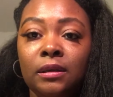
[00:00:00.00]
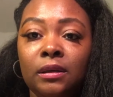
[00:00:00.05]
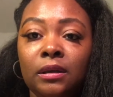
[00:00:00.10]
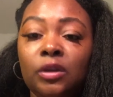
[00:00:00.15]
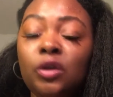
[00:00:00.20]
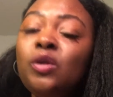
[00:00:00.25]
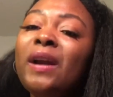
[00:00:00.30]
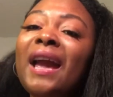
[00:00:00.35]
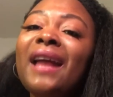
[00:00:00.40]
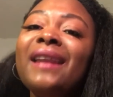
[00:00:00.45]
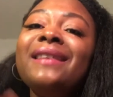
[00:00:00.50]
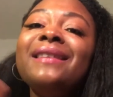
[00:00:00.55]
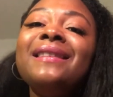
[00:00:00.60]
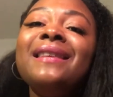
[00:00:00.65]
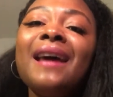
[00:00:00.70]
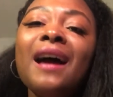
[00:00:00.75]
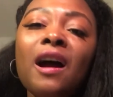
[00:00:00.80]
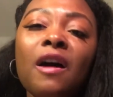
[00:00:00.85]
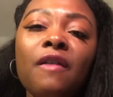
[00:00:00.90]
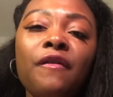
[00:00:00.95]
You
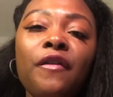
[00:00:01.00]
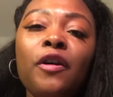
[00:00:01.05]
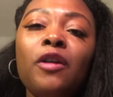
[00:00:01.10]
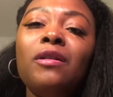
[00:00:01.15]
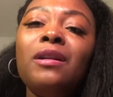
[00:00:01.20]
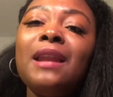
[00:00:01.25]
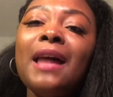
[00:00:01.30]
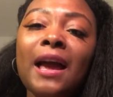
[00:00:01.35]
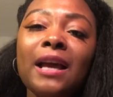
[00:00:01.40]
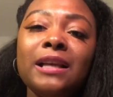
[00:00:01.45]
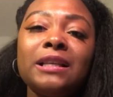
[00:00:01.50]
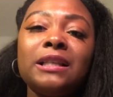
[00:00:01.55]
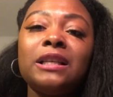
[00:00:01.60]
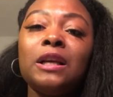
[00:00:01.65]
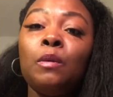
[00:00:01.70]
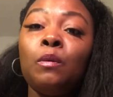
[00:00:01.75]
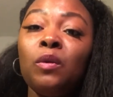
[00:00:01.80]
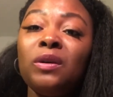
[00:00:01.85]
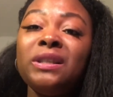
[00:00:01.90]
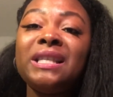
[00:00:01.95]
can never let
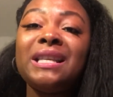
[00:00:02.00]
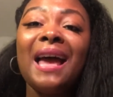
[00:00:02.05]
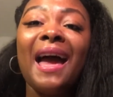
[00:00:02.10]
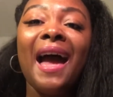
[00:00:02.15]
someone's